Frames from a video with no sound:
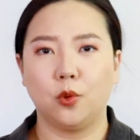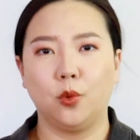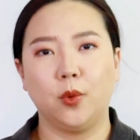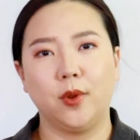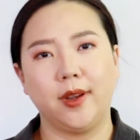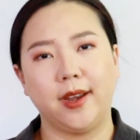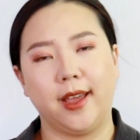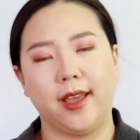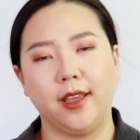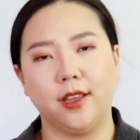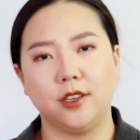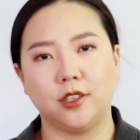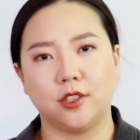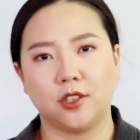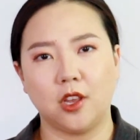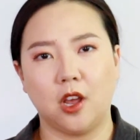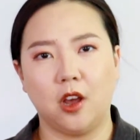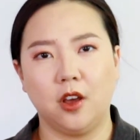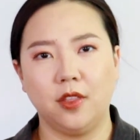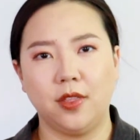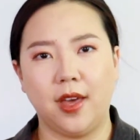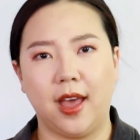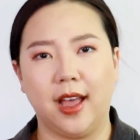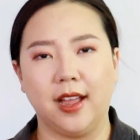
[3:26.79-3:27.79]
When I
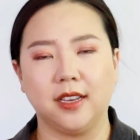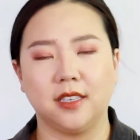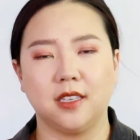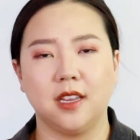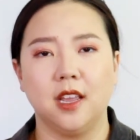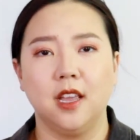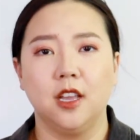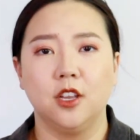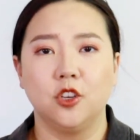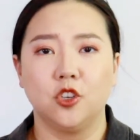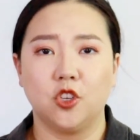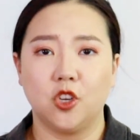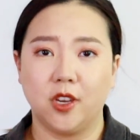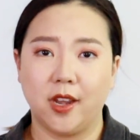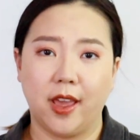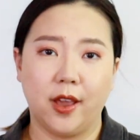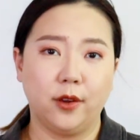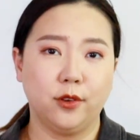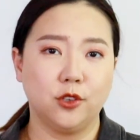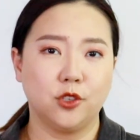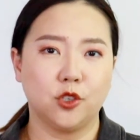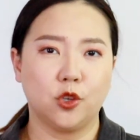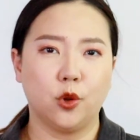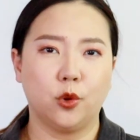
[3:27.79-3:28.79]
saw that Chanel
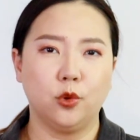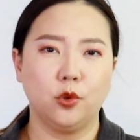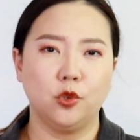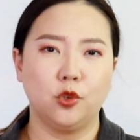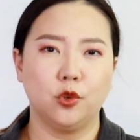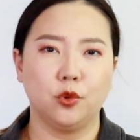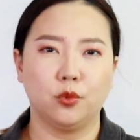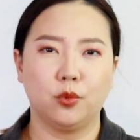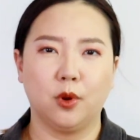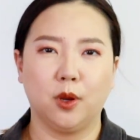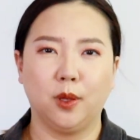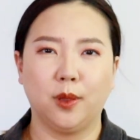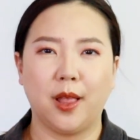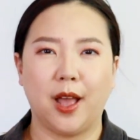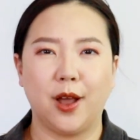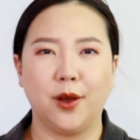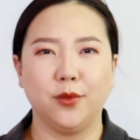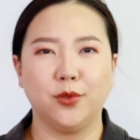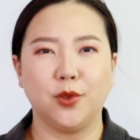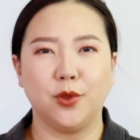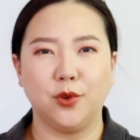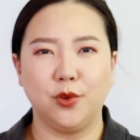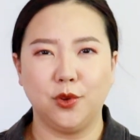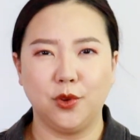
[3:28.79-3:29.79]
is going to roll
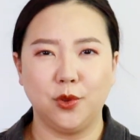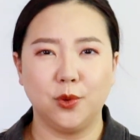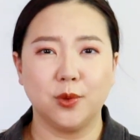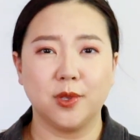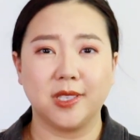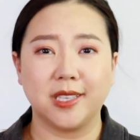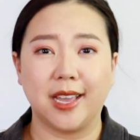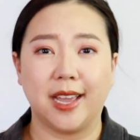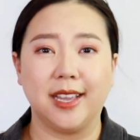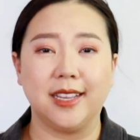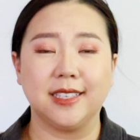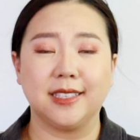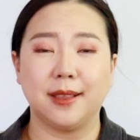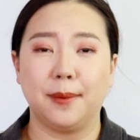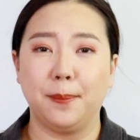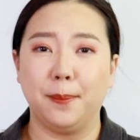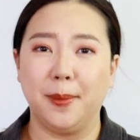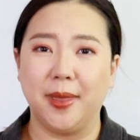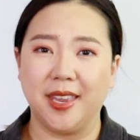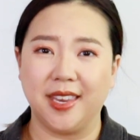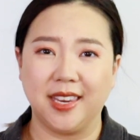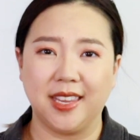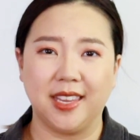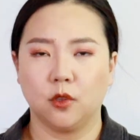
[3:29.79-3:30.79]
out the new size
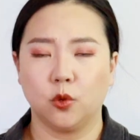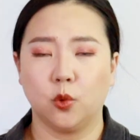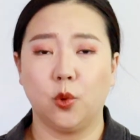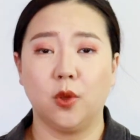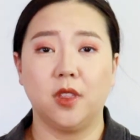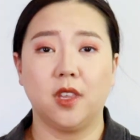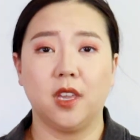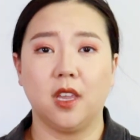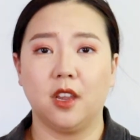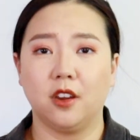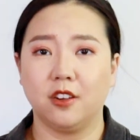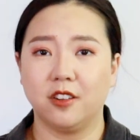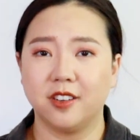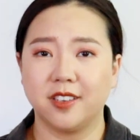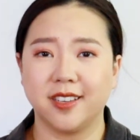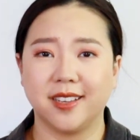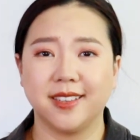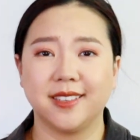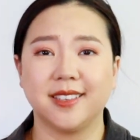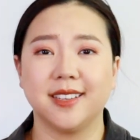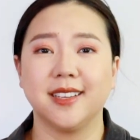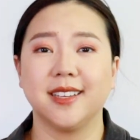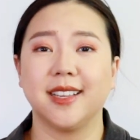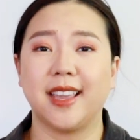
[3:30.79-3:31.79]
mini with the
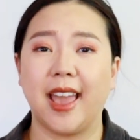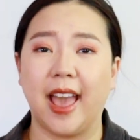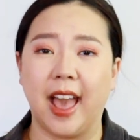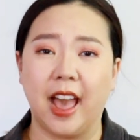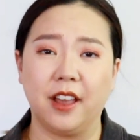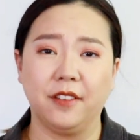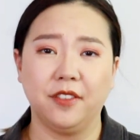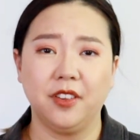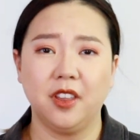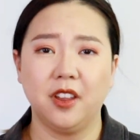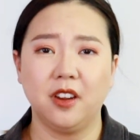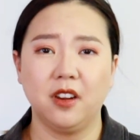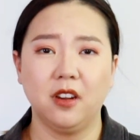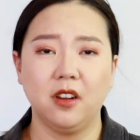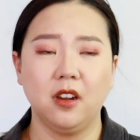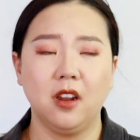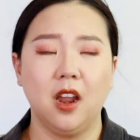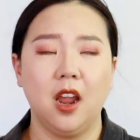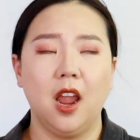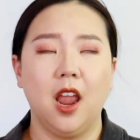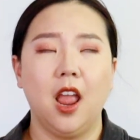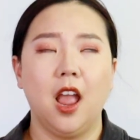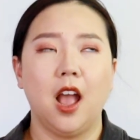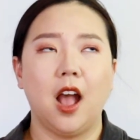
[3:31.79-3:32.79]
iridescent caviar,
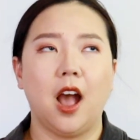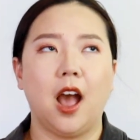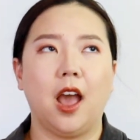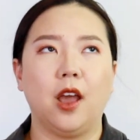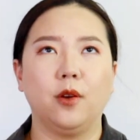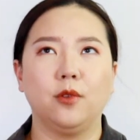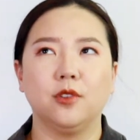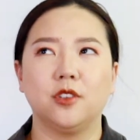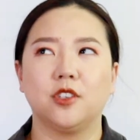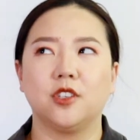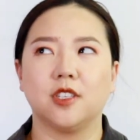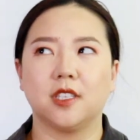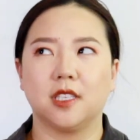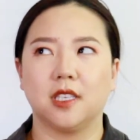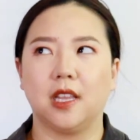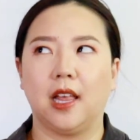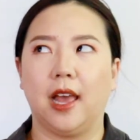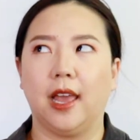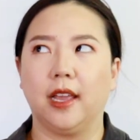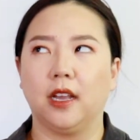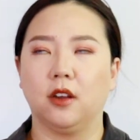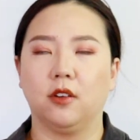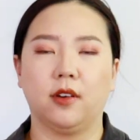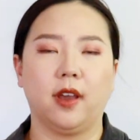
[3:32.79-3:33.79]
I was just
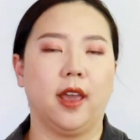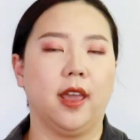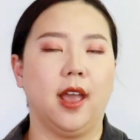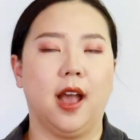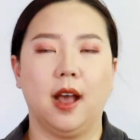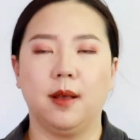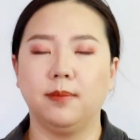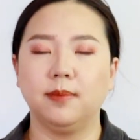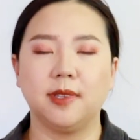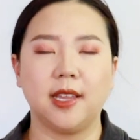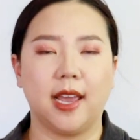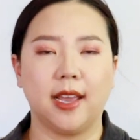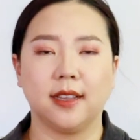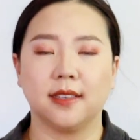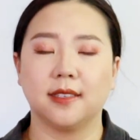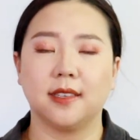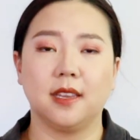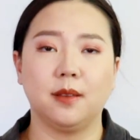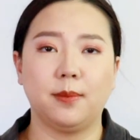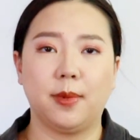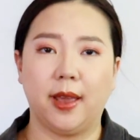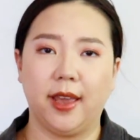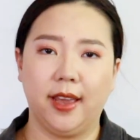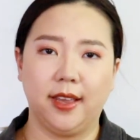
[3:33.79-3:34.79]
like, okay, I'm
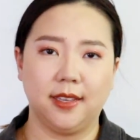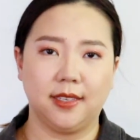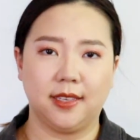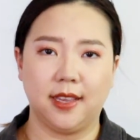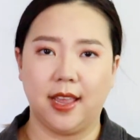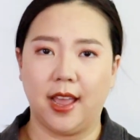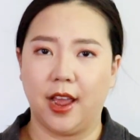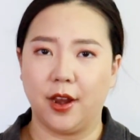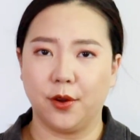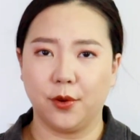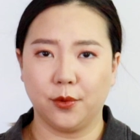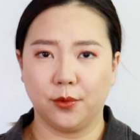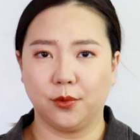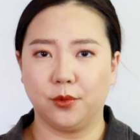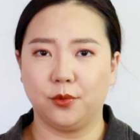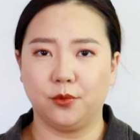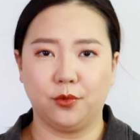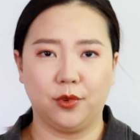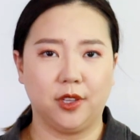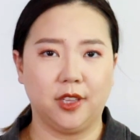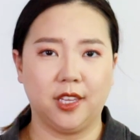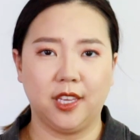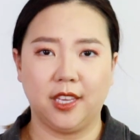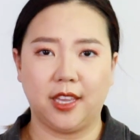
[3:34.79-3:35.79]
texting my SA. I don't
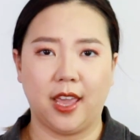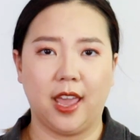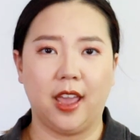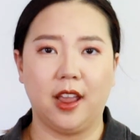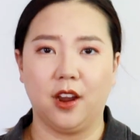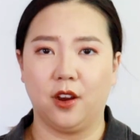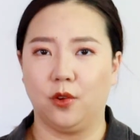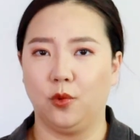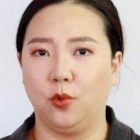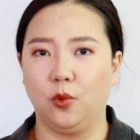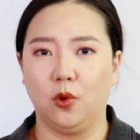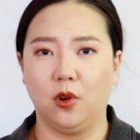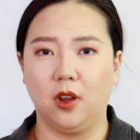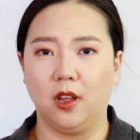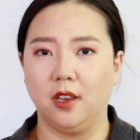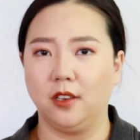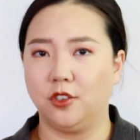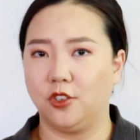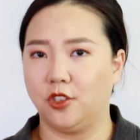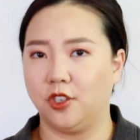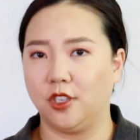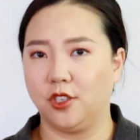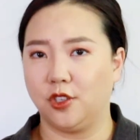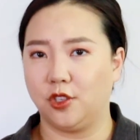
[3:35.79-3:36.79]
really care what
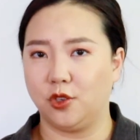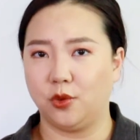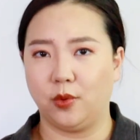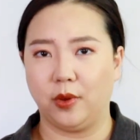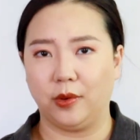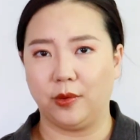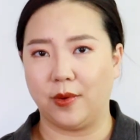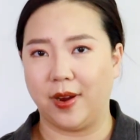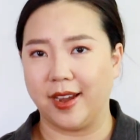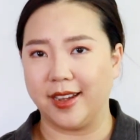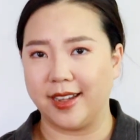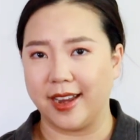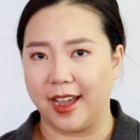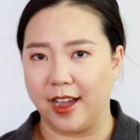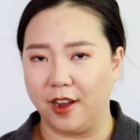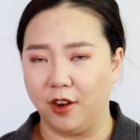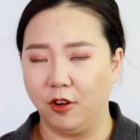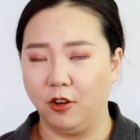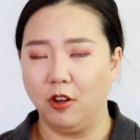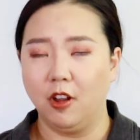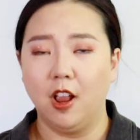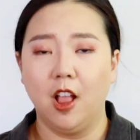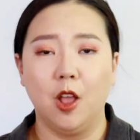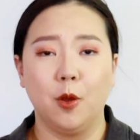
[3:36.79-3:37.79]
she's doing right
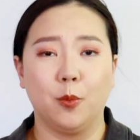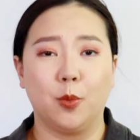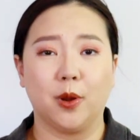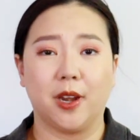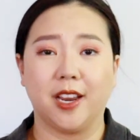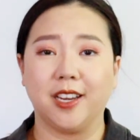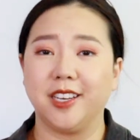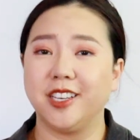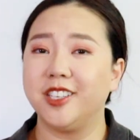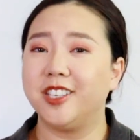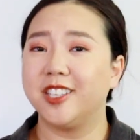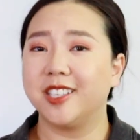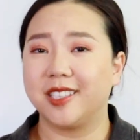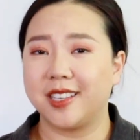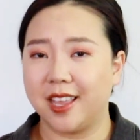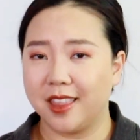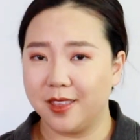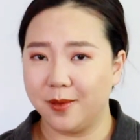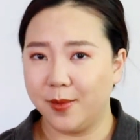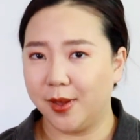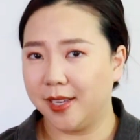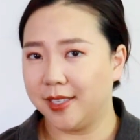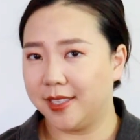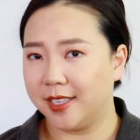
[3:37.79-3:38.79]
now, but I need to send
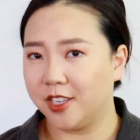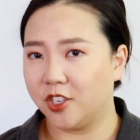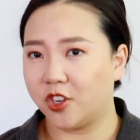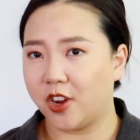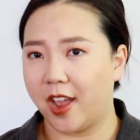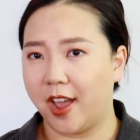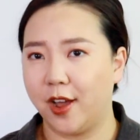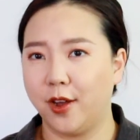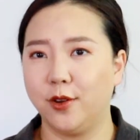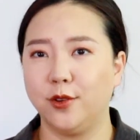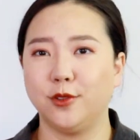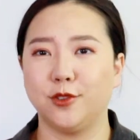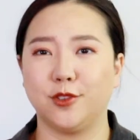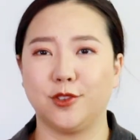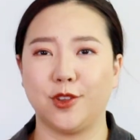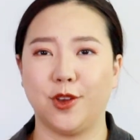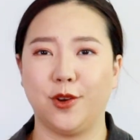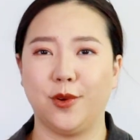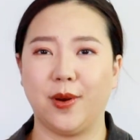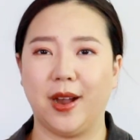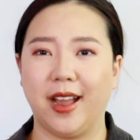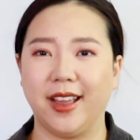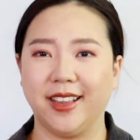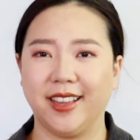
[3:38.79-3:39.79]
the message out
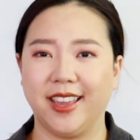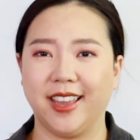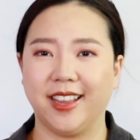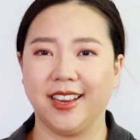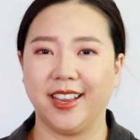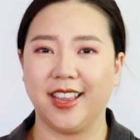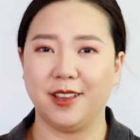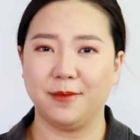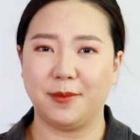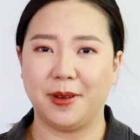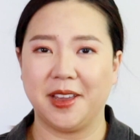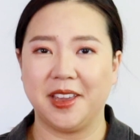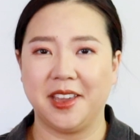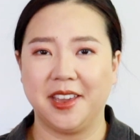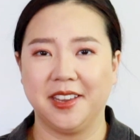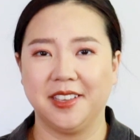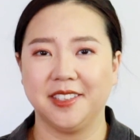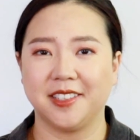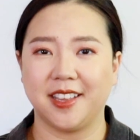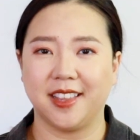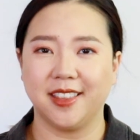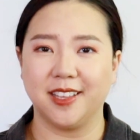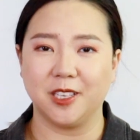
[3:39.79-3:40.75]
so I can get my hands on